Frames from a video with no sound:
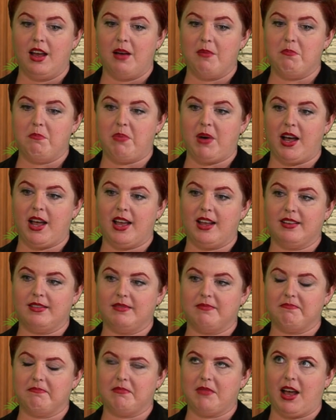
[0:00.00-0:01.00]
but
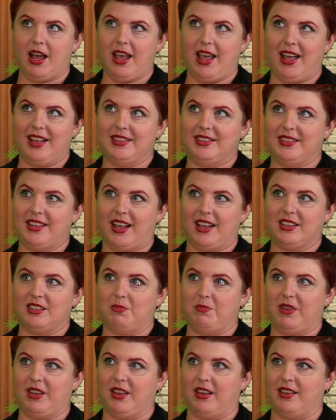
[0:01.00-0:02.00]
I had sex
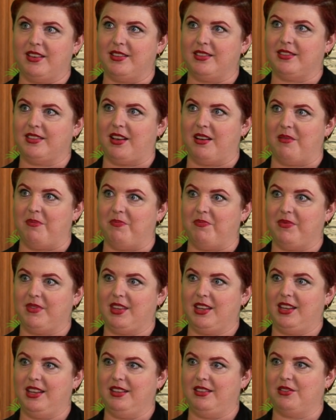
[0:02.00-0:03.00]
because um,
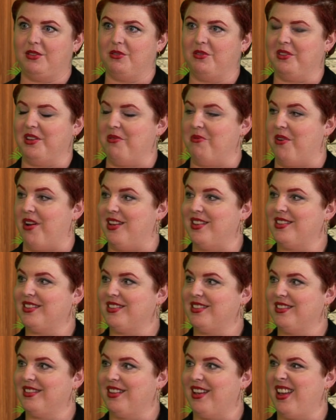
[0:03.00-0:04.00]
he certainly was.
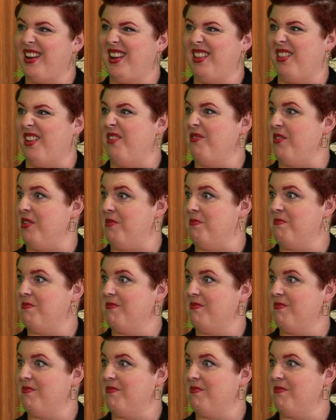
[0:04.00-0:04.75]
And I love him,